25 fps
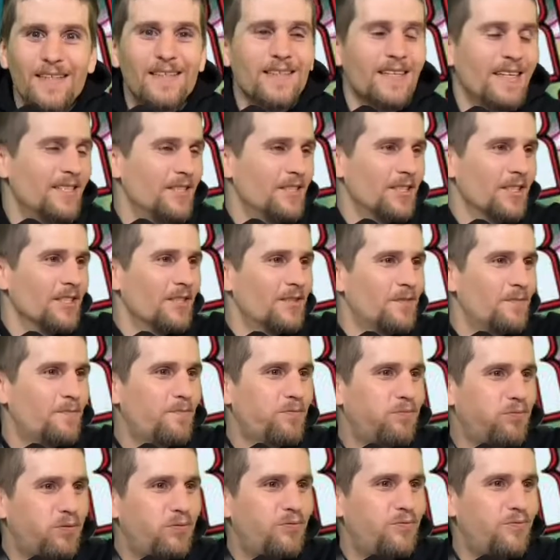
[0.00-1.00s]
and just
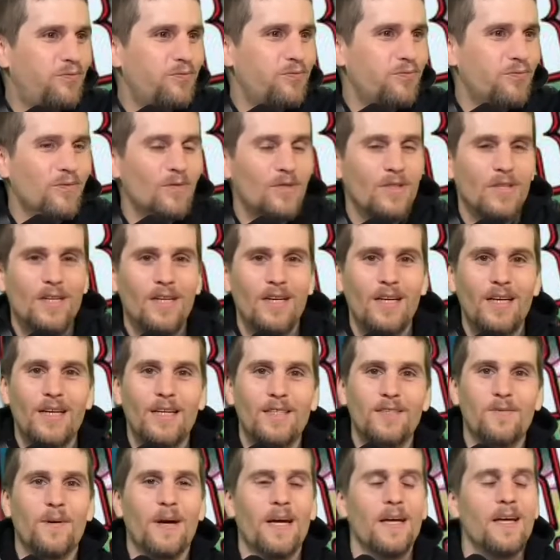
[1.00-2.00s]

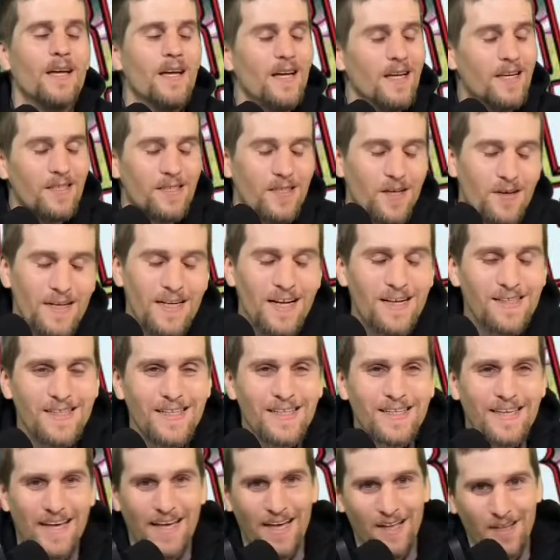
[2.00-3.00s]
it's away. So he
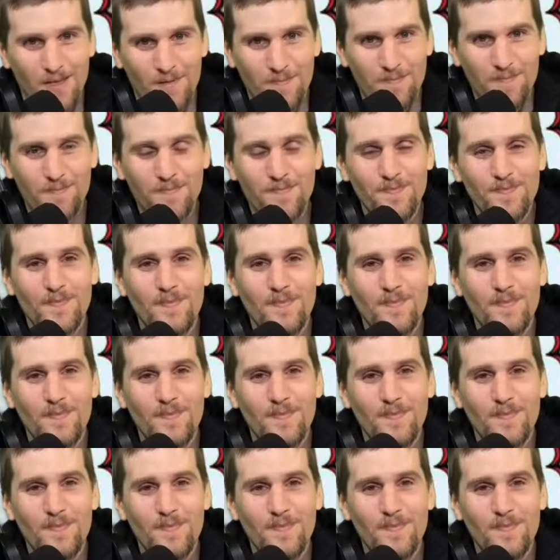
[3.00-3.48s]
doesn't kill him.